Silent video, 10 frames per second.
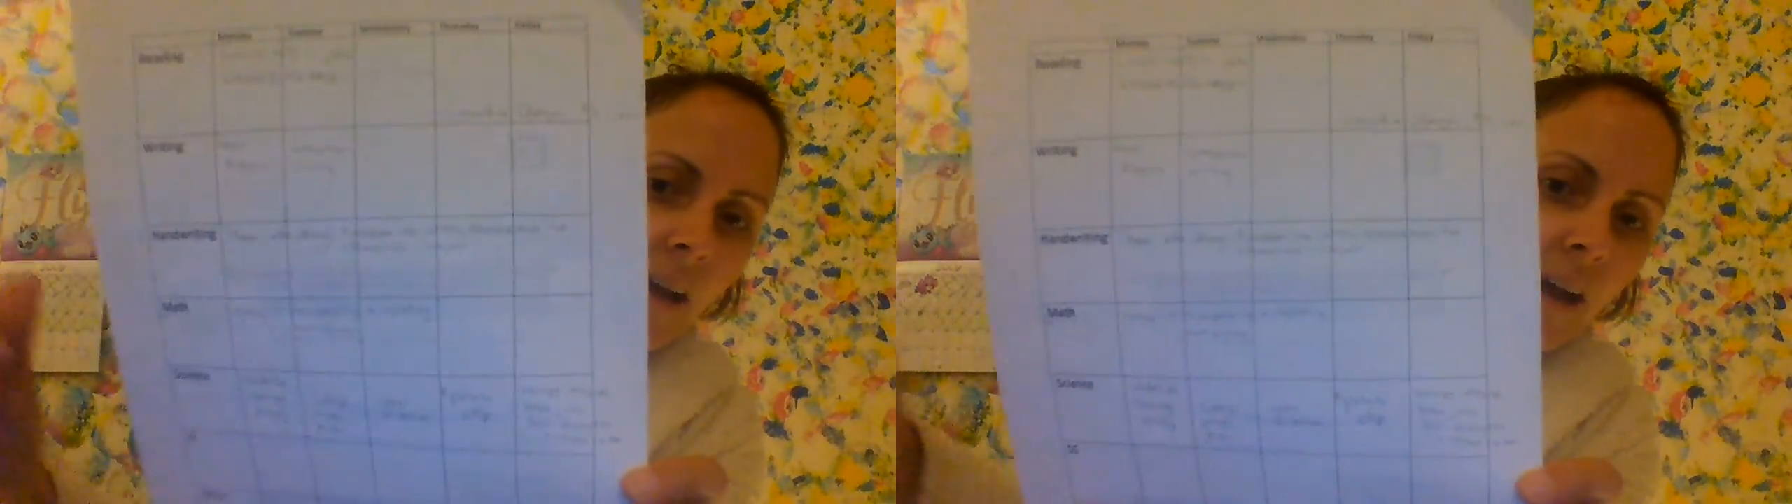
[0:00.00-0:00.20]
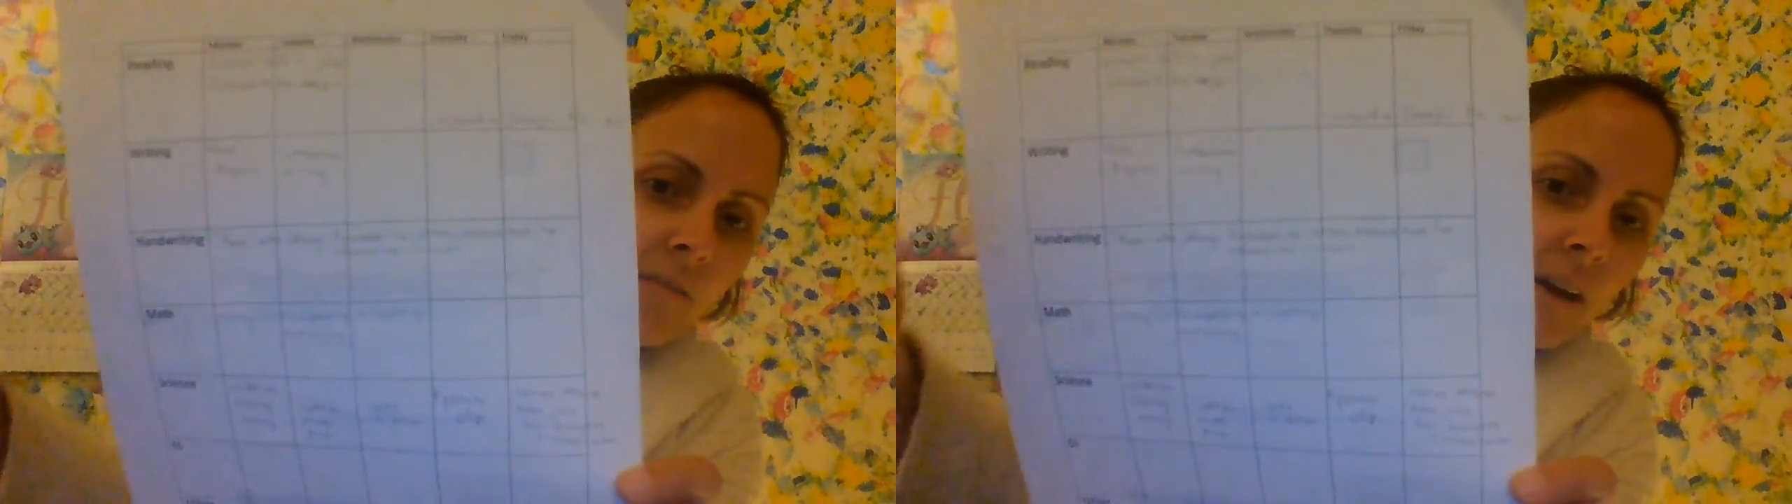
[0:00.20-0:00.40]

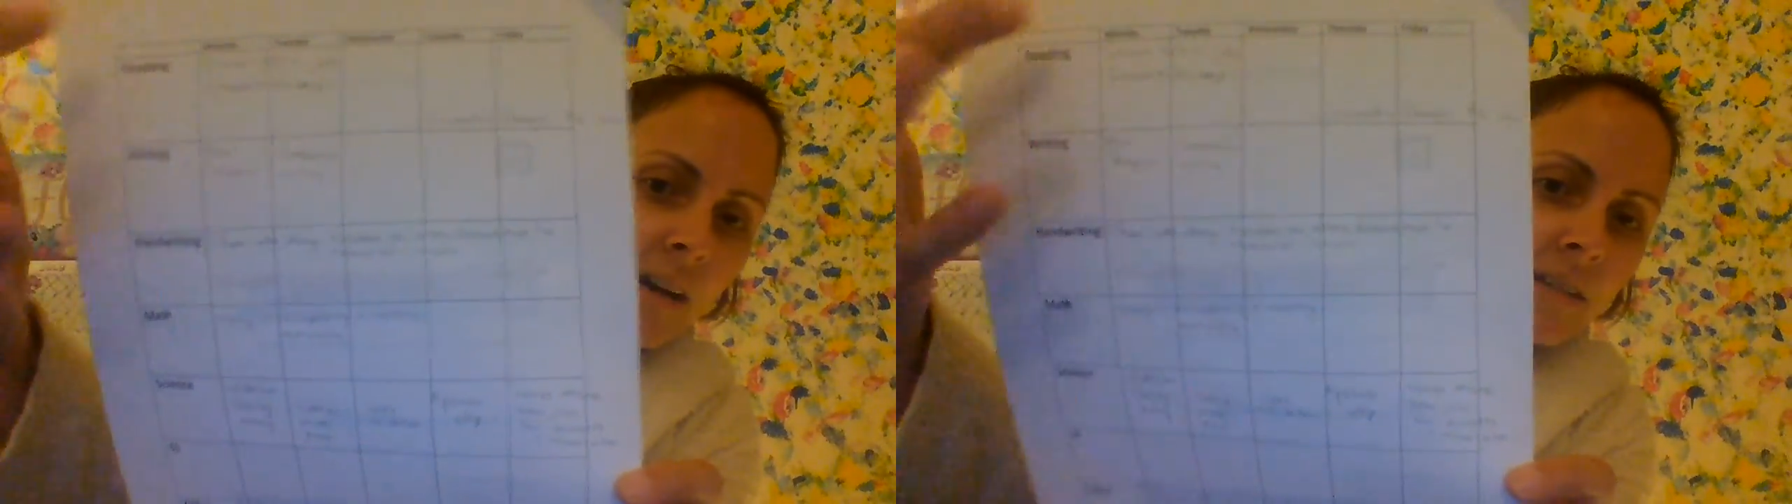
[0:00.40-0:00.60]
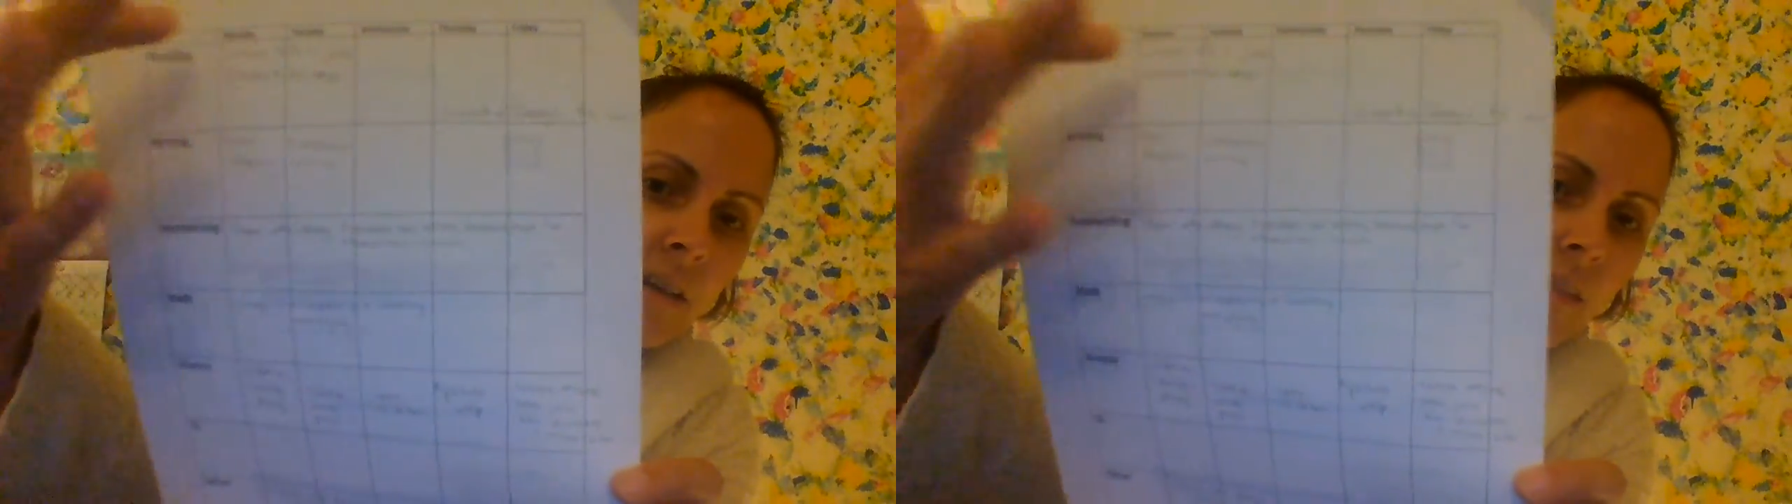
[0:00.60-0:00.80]
I've
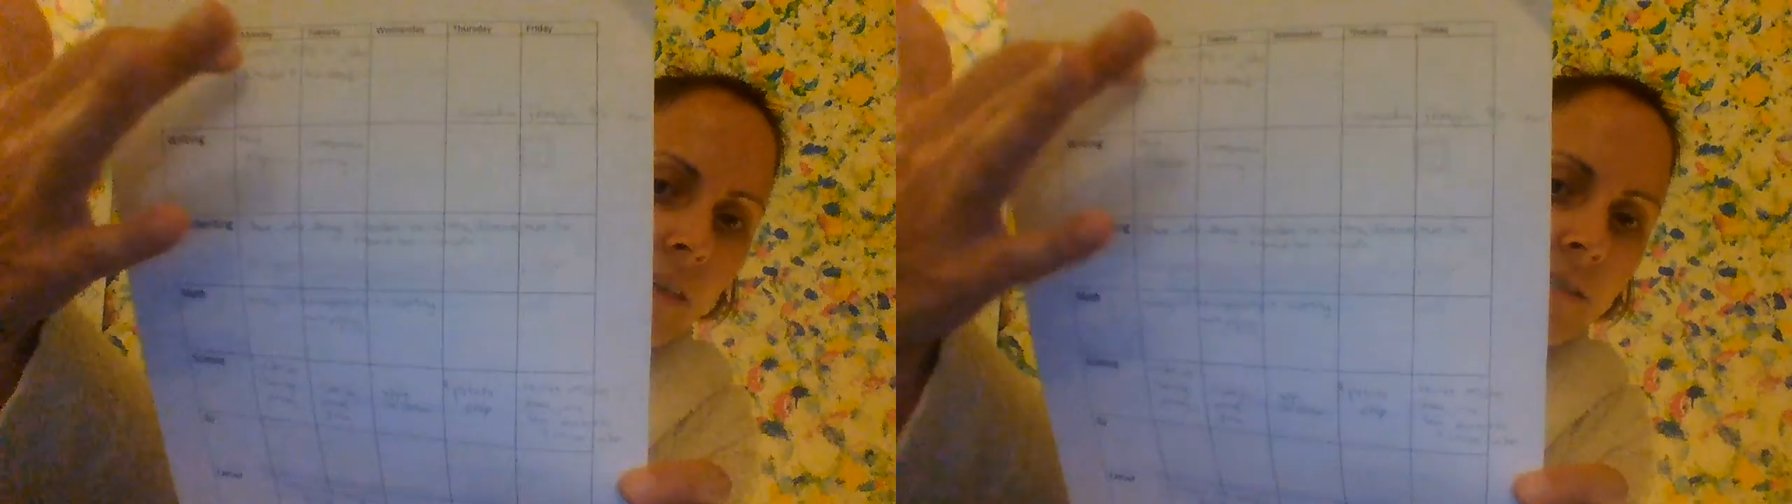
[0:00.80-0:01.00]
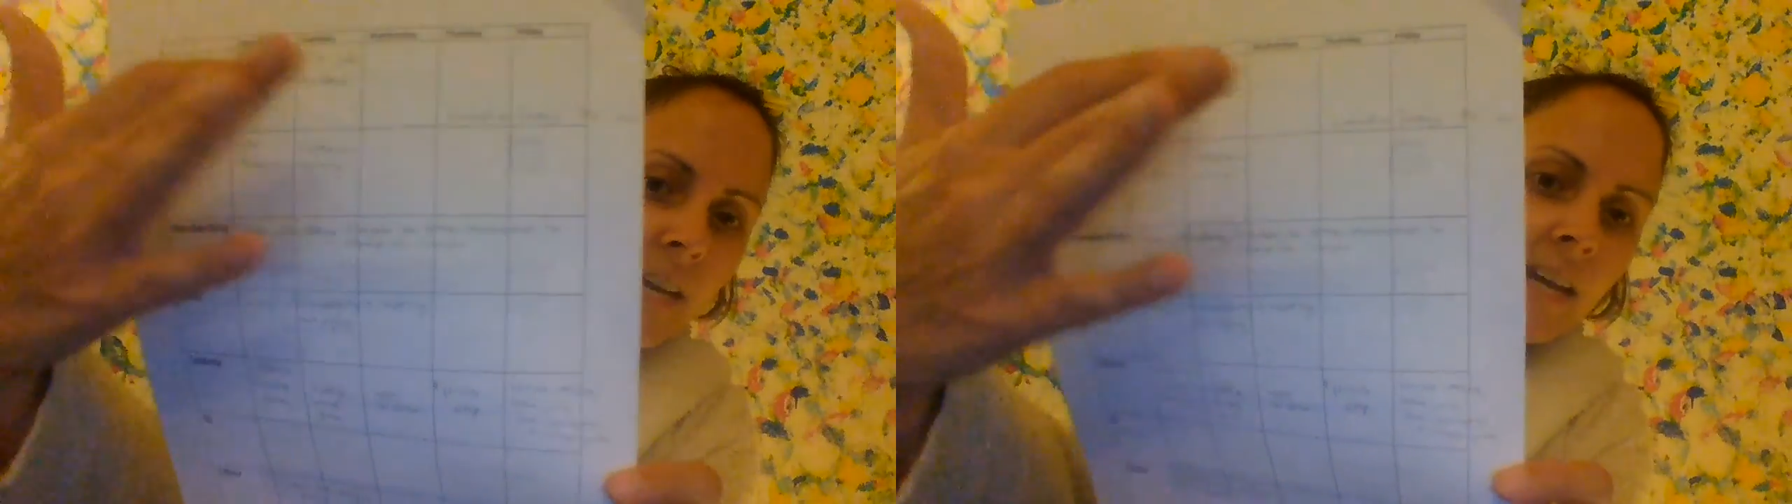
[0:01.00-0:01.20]
got
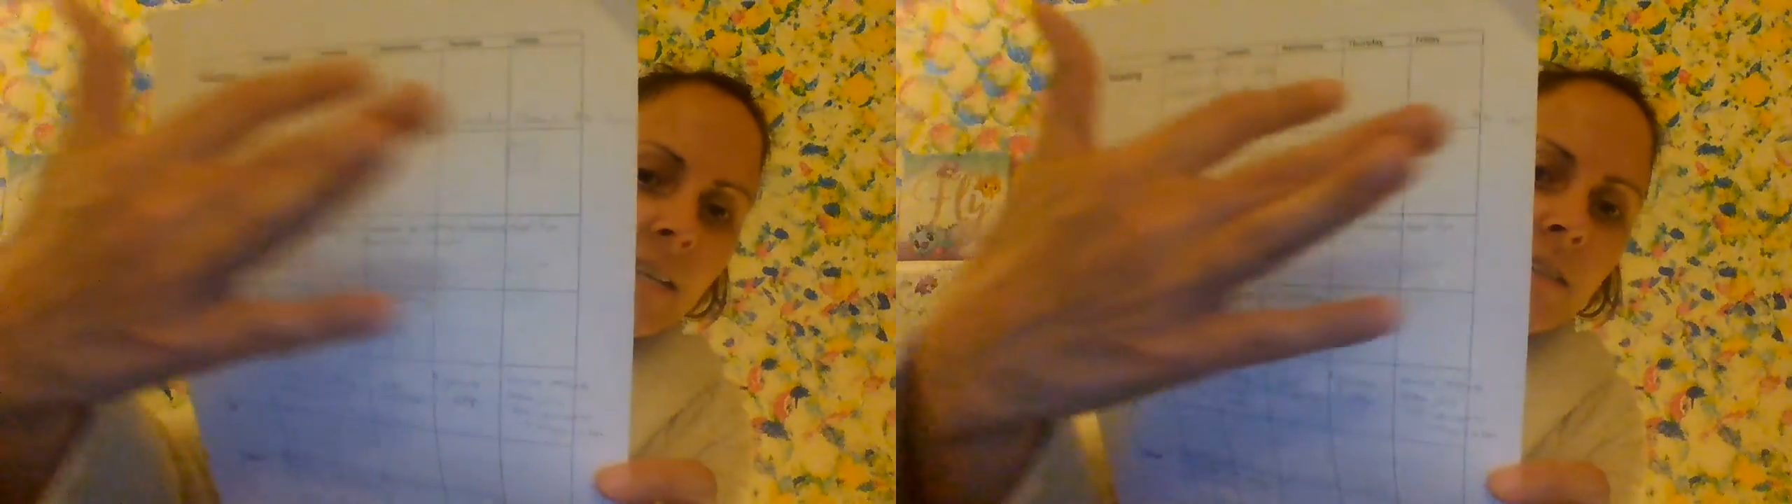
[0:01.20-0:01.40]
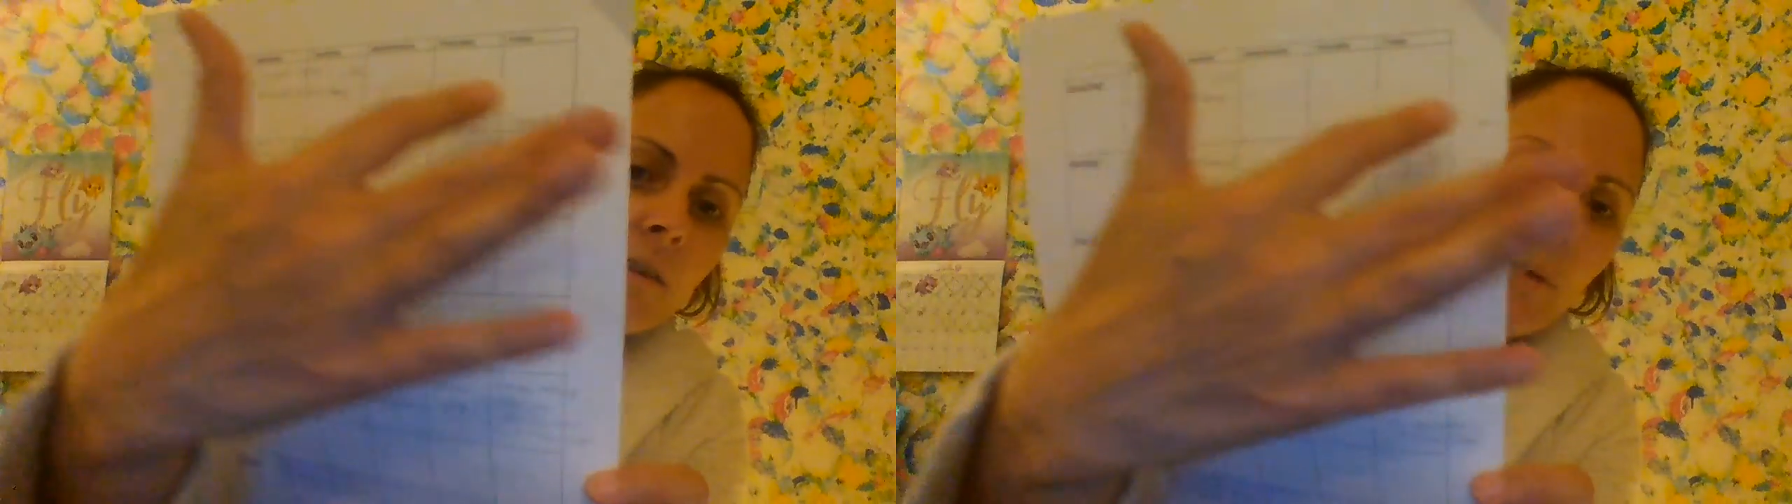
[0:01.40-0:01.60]
the
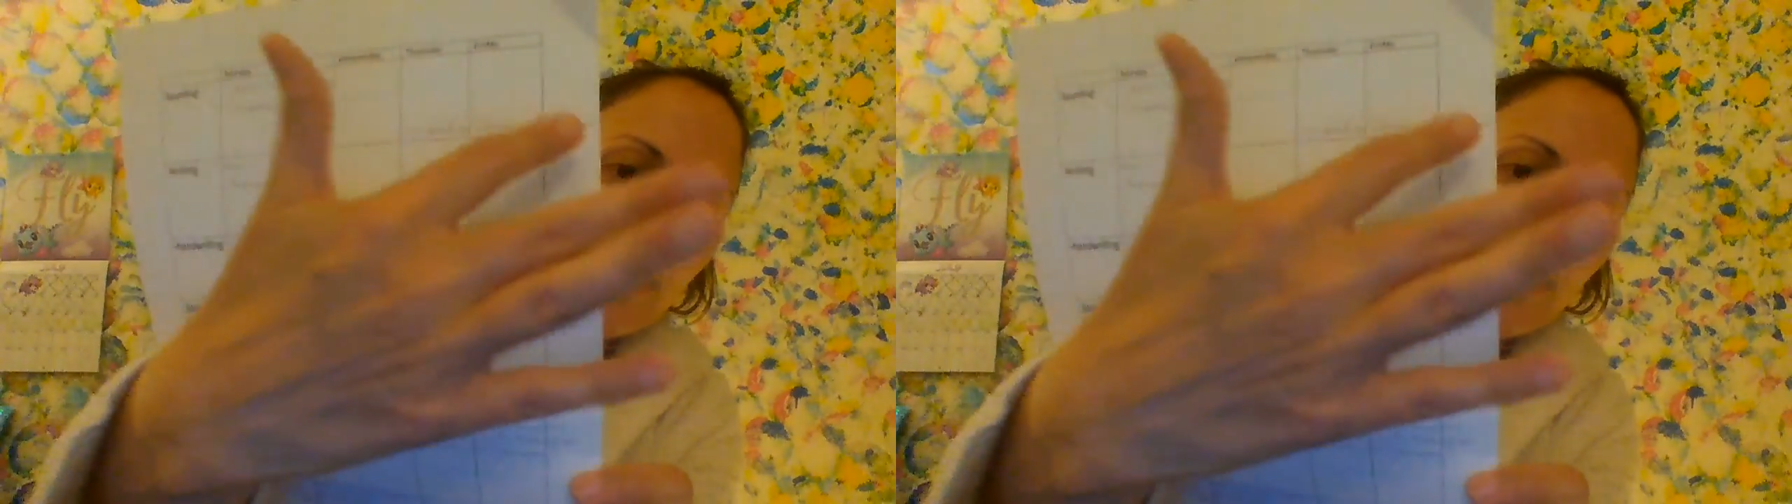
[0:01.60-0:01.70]
days of the